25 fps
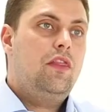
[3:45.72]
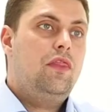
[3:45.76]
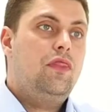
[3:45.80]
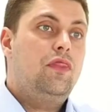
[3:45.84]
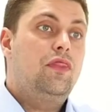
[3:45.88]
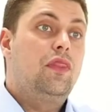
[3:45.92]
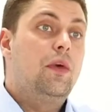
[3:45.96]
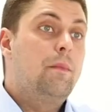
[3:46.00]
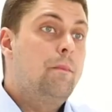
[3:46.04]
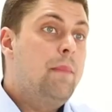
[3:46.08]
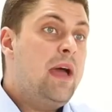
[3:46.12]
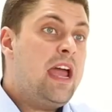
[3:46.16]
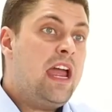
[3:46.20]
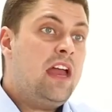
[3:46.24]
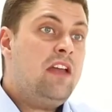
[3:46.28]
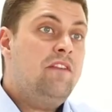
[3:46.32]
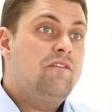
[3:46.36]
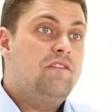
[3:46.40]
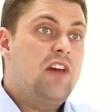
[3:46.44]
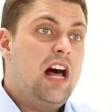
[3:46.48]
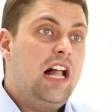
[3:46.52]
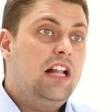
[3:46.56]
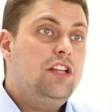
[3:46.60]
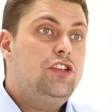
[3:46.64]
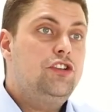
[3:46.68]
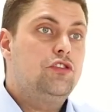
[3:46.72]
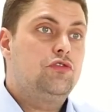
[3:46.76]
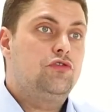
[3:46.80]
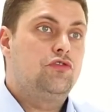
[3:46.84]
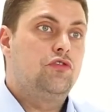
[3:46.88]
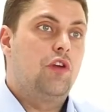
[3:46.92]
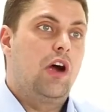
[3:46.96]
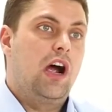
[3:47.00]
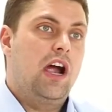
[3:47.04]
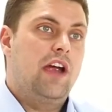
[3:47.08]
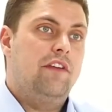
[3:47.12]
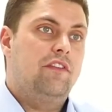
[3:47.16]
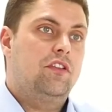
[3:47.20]
The main value
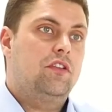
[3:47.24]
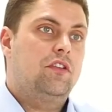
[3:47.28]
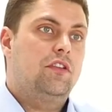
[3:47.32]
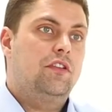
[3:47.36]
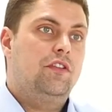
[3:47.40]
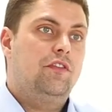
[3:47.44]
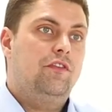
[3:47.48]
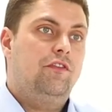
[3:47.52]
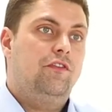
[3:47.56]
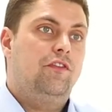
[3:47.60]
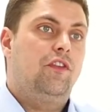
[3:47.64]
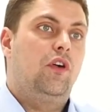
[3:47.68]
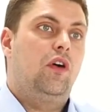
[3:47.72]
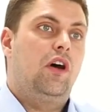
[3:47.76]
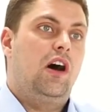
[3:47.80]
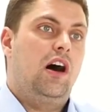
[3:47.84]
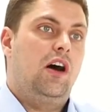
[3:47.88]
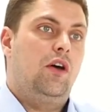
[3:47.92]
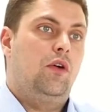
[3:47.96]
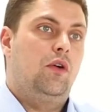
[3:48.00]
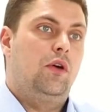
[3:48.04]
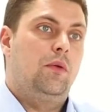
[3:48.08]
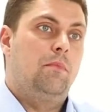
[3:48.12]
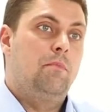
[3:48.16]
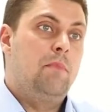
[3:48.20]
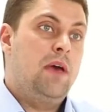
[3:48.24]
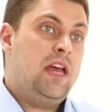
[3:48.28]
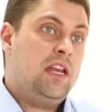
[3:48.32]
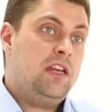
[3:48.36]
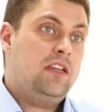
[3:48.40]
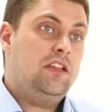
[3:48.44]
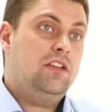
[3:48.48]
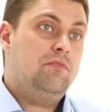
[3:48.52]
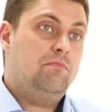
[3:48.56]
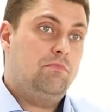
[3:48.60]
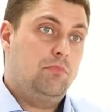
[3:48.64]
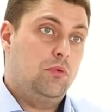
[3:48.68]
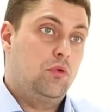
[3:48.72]
driver for our
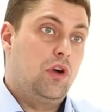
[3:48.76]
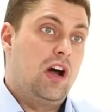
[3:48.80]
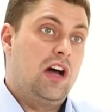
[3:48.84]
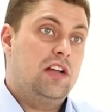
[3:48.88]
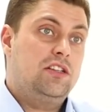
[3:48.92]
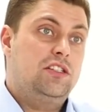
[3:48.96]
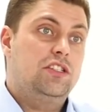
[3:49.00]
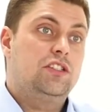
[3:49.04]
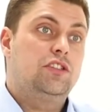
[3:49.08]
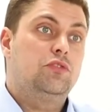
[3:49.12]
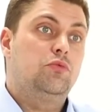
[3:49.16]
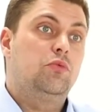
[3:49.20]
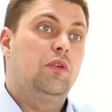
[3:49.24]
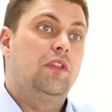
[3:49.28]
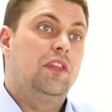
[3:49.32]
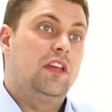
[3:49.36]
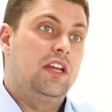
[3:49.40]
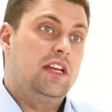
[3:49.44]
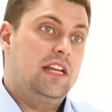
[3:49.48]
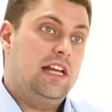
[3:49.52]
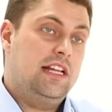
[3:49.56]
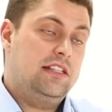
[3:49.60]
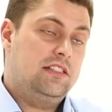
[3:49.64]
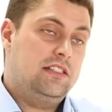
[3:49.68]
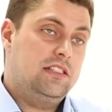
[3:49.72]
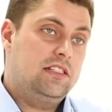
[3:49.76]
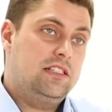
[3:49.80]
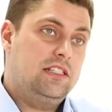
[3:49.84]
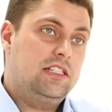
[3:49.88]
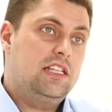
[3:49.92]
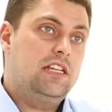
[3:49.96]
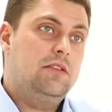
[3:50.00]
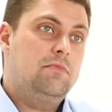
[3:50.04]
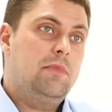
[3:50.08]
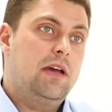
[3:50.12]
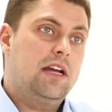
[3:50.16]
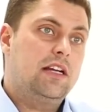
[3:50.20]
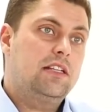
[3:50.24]
many branches within
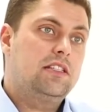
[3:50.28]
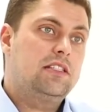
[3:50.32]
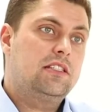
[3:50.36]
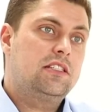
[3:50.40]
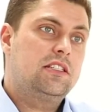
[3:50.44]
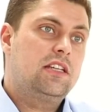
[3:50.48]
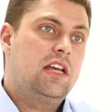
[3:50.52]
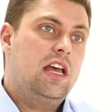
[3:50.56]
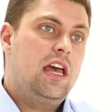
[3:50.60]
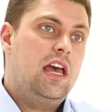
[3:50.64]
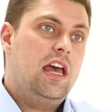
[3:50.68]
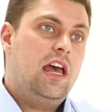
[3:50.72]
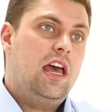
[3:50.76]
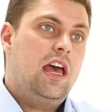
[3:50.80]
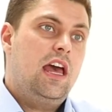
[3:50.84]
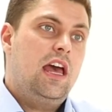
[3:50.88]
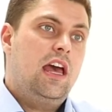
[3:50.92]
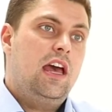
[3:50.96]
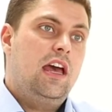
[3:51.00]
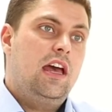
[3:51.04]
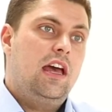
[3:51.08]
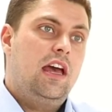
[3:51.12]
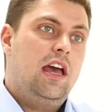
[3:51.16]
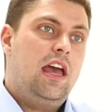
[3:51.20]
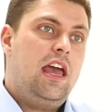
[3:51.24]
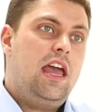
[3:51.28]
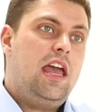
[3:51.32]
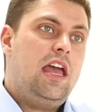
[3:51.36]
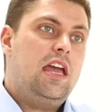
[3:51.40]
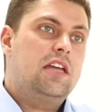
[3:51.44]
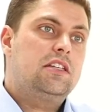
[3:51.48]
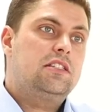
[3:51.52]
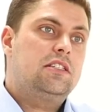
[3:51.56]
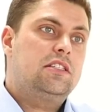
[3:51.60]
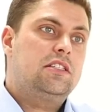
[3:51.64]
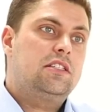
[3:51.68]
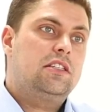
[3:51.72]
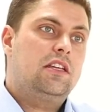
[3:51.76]
Anticimex
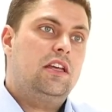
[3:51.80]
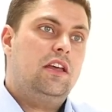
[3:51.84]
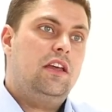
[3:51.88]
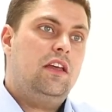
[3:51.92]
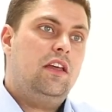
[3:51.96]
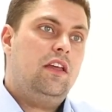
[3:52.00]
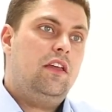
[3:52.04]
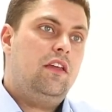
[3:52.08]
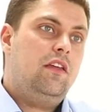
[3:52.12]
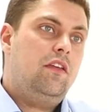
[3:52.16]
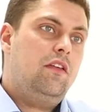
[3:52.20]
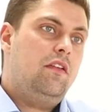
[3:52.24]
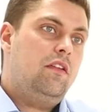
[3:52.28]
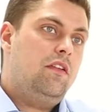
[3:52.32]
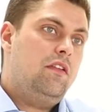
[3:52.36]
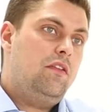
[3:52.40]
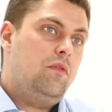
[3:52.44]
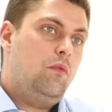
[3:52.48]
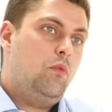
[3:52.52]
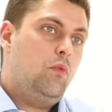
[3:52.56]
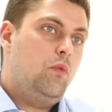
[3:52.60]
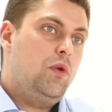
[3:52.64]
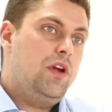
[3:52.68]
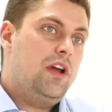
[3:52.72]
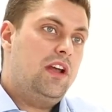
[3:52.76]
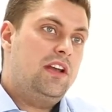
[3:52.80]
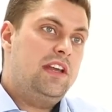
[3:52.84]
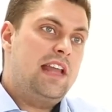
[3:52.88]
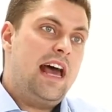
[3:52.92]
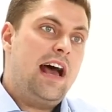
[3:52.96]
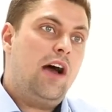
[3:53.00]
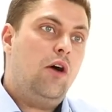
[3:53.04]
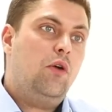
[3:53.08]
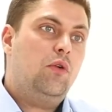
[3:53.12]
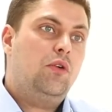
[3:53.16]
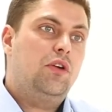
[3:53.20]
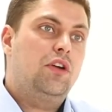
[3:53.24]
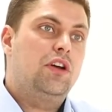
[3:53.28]
is we are
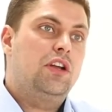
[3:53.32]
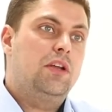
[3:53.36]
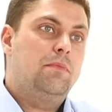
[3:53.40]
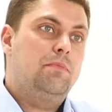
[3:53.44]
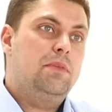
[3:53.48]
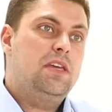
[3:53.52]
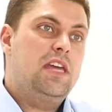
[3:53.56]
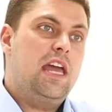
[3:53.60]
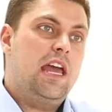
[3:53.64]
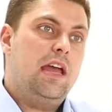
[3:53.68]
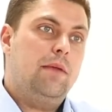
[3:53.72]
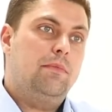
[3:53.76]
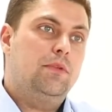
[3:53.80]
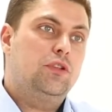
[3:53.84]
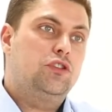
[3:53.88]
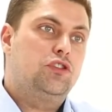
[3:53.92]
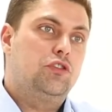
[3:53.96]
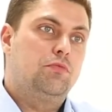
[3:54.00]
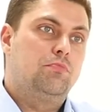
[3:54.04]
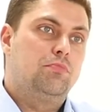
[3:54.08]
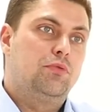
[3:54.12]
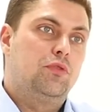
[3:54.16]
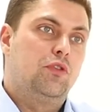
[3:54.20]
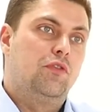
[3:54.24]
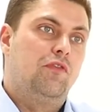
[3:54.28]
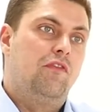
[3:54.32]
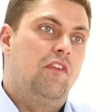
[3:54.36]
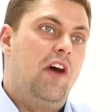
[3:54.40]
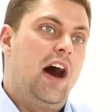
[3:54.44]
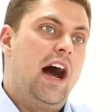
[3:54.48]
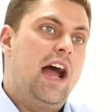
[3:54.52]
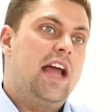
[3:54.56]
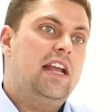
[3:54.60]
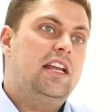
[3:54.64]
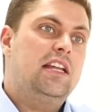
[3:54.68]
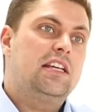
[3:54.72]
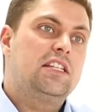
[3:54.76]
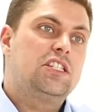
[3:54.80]
now going to be able to
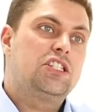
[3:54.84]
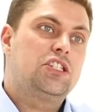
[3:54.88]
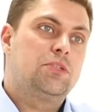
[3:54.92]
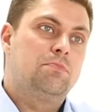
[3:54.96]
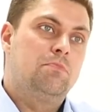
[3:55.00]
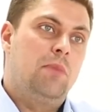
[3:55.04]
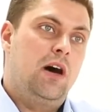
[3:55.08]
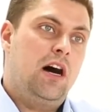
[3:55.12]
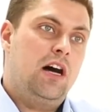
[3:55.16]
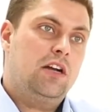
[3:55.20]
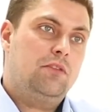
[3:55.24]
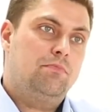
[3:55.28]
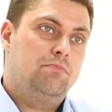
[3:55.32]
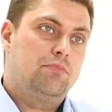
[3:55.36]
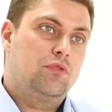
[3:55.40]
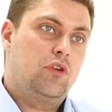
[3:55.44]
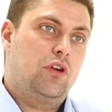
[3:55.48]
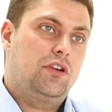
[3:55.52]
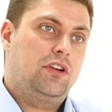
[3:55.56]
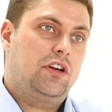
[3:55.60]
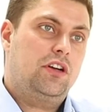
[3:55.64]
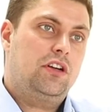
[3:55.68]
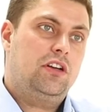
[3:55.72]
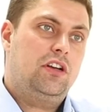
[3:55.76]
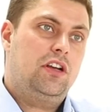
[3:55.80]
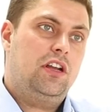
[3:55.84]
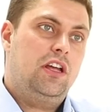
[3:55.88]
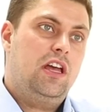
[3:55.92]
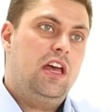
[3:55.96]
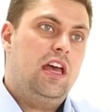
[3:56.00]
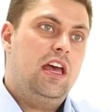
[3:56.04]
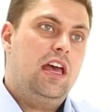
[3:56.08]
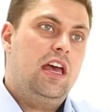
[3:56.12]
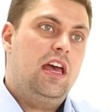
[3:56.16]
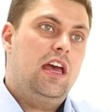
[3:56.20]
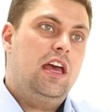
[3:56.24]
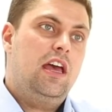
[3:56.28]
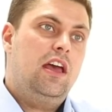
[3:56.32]
provide a smart product
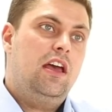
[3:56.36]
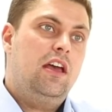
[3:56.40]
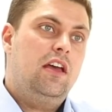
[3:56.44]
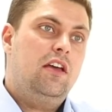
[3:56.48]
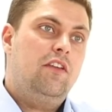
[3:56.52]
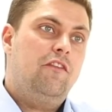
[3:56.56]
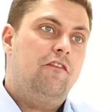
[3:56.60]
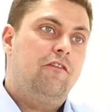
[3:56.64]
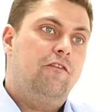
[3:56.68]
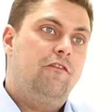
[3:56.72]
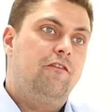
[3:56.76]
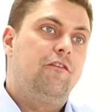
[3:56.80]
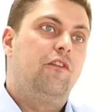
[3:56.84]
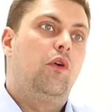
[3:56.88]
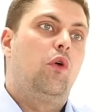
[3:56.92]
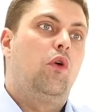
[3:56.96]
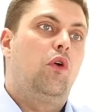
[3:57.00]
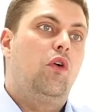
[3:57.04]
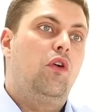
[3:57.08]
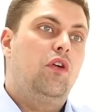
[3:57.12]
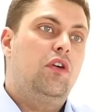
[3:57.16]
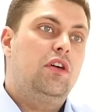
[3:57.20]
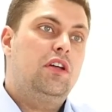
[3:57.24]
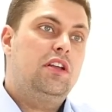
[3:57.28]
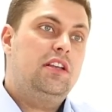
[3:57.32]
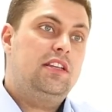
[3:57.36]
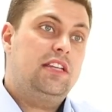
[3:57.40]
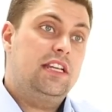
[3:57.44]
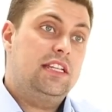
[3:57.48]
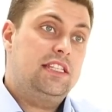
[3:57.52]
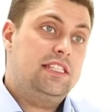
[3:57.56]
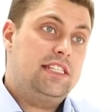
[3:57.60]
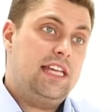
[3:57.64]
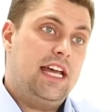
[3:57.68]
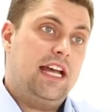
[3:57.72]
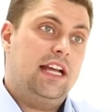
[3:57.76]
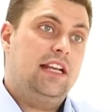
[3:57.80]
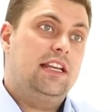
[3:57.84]
for
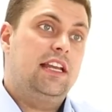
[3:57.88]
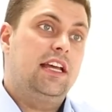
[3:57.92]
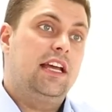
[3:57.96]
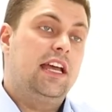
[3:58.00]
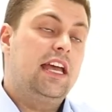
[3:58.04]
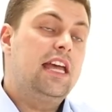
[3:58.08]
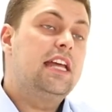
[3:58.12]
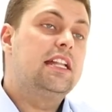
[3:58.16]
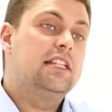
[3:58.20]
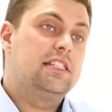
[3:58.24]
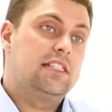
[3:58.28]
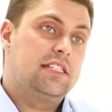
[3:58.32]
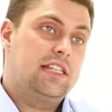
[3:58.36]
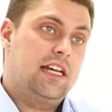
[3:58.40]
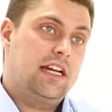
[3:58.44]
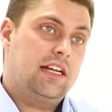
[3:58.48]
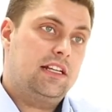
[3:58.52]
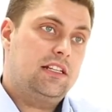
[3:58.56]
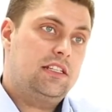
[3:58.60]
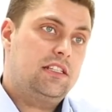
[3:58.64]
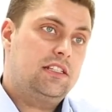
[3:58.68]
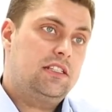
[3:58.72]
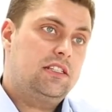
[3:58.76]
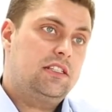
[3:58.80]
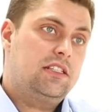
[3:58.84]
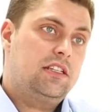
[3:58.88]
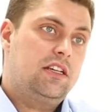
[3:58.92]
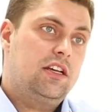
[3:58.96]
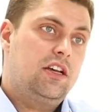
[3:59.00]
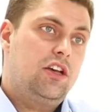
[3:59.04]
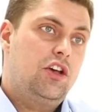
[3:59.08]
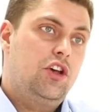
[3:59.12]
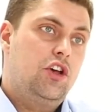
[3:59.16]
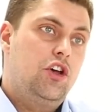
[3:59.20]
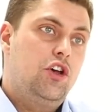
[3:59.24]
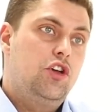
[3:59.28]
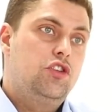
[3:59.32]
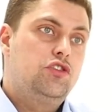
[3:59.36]
detecting insects.
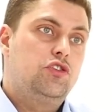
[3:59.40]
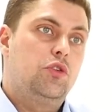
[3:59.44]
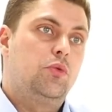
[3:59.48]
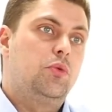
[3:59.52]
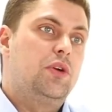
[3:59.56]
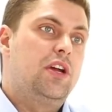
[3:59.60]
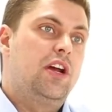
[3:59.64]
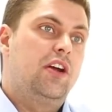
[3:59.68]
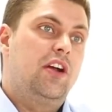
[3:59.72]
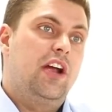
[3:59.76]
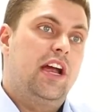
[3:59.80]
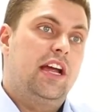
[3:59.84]
So we are